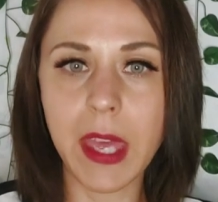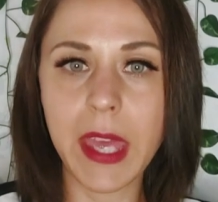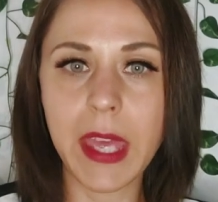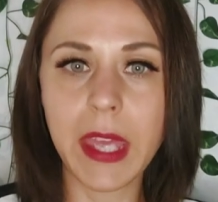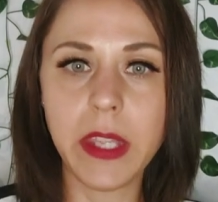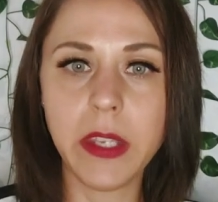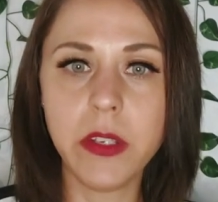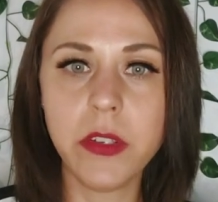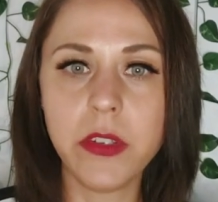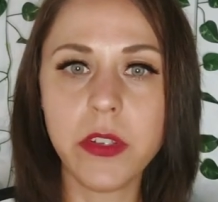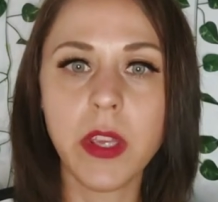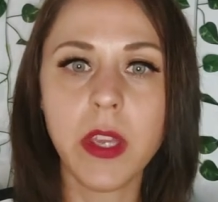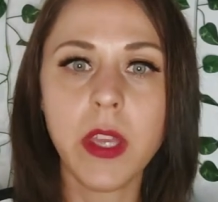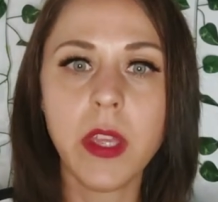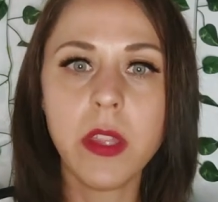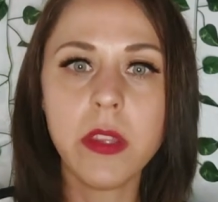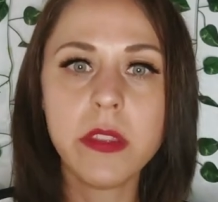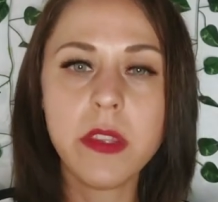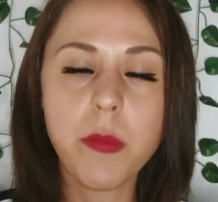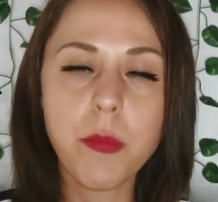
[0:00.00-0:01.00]
And
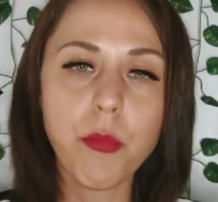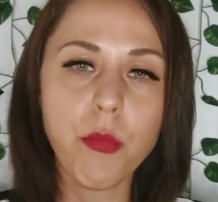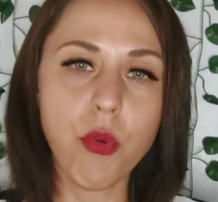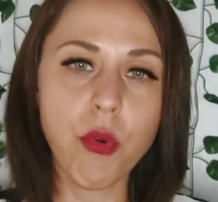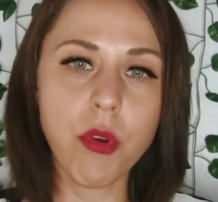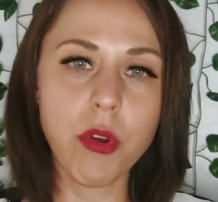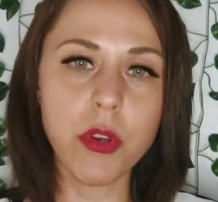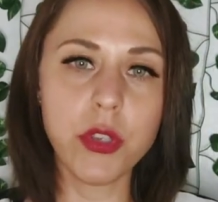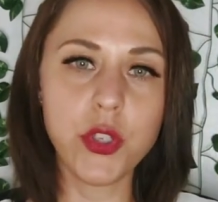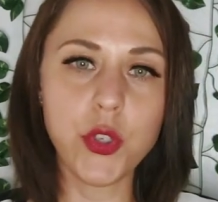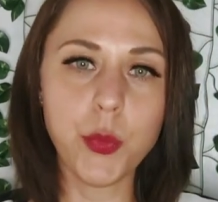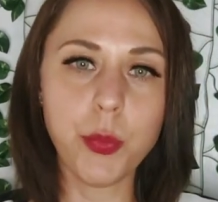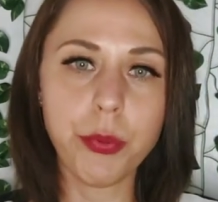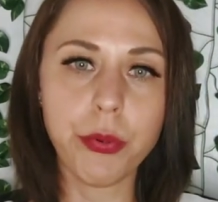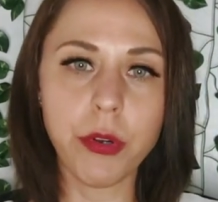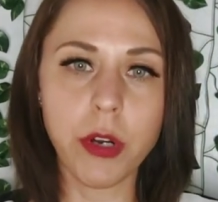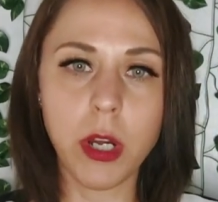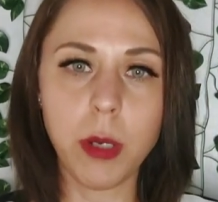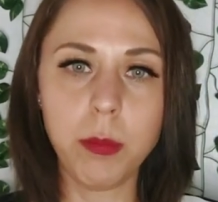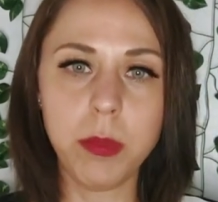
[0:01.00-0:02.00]
the more you
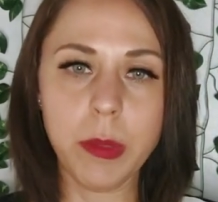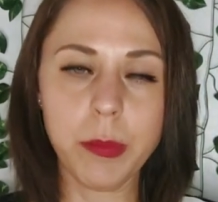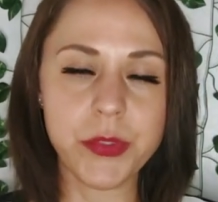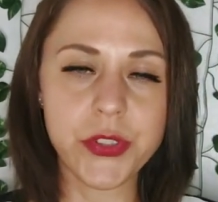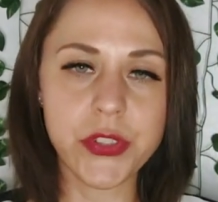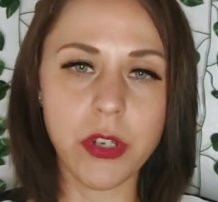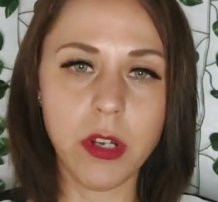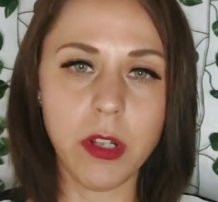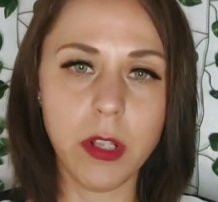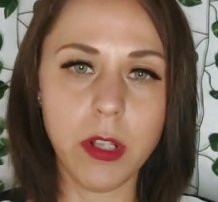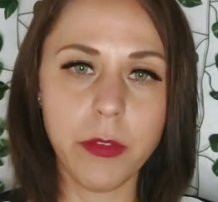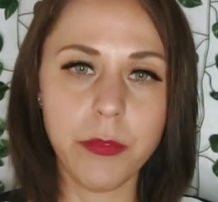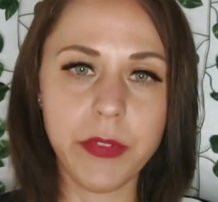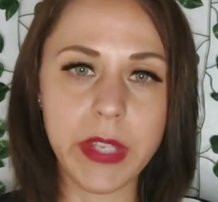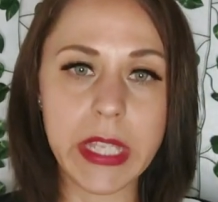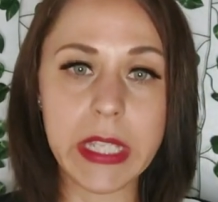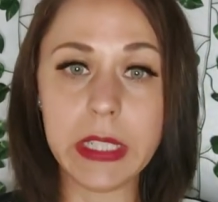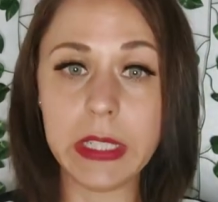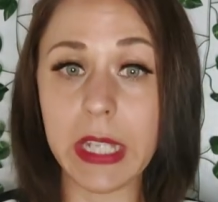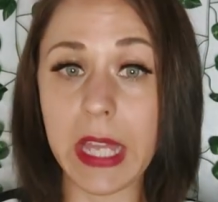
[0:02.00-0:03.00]
problem solve
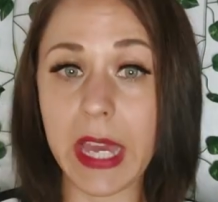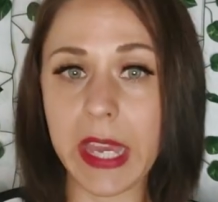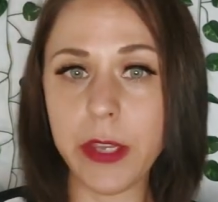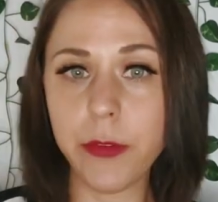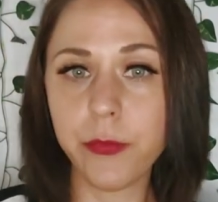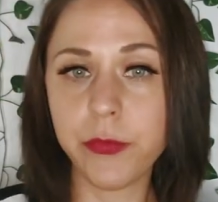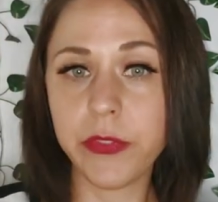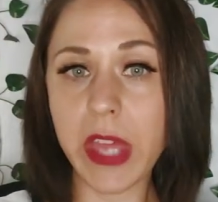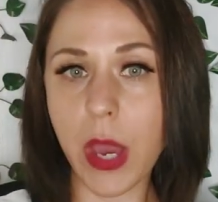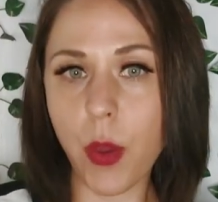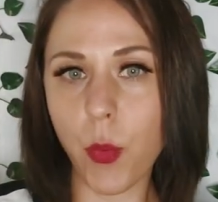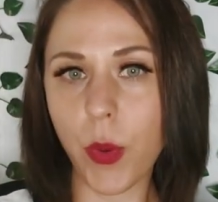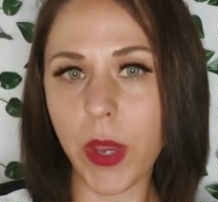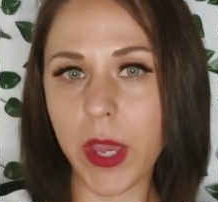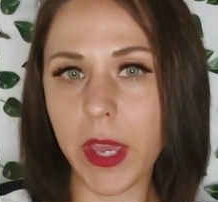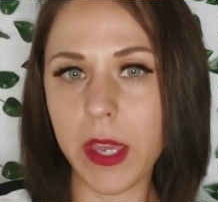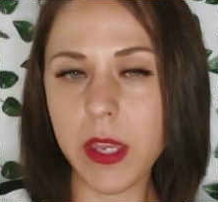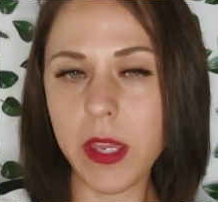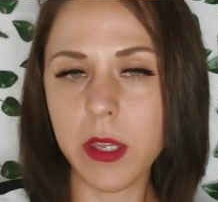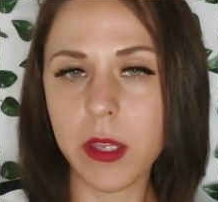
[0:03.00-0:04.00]
in life that
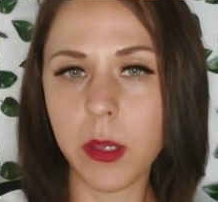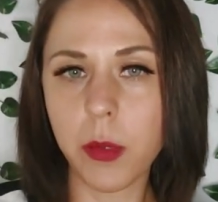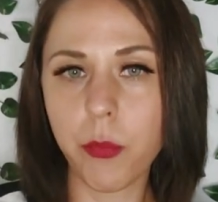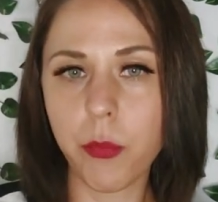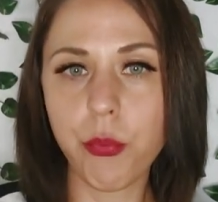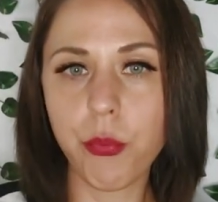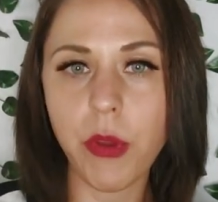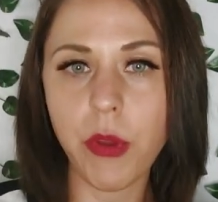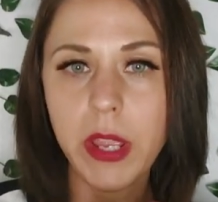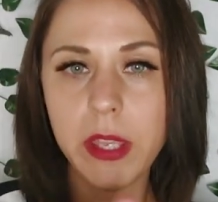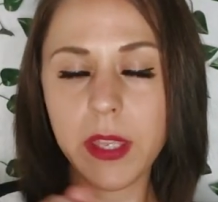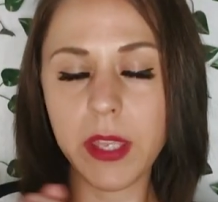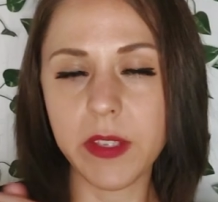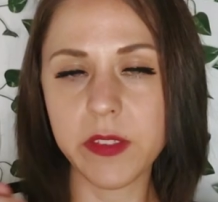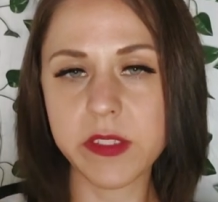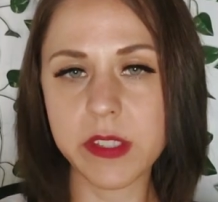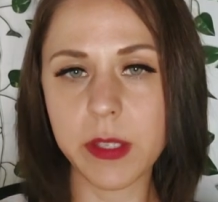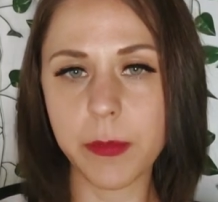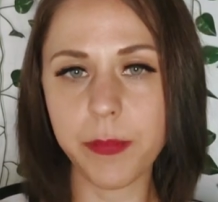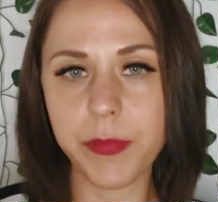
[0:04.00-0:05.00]
way,
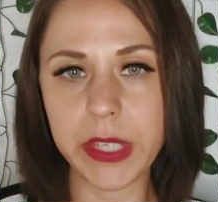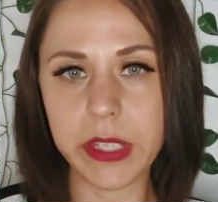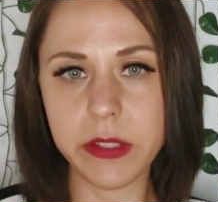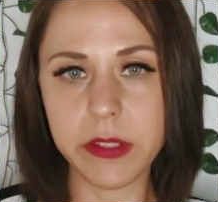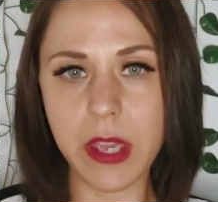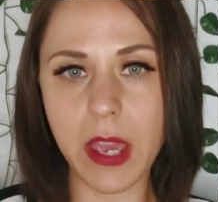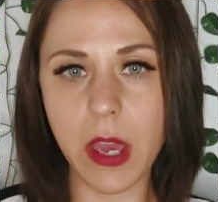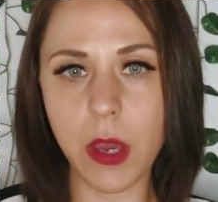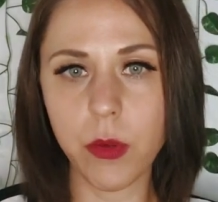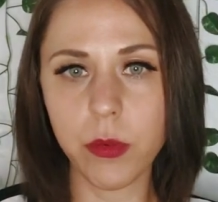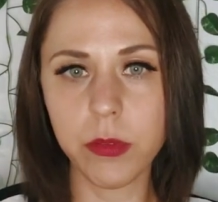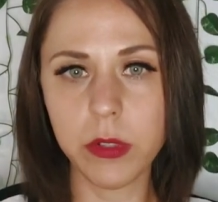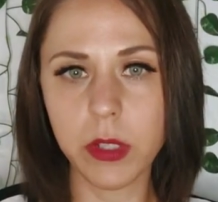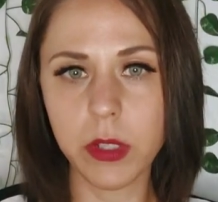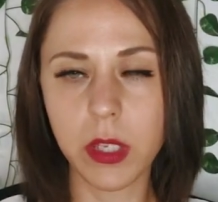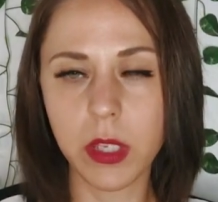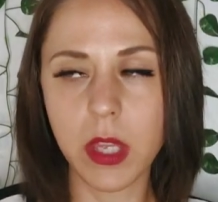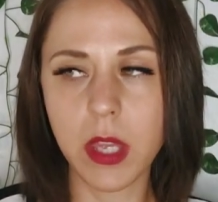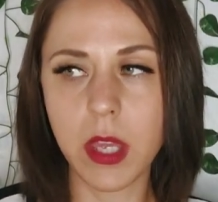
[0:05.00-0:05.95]
breaking something down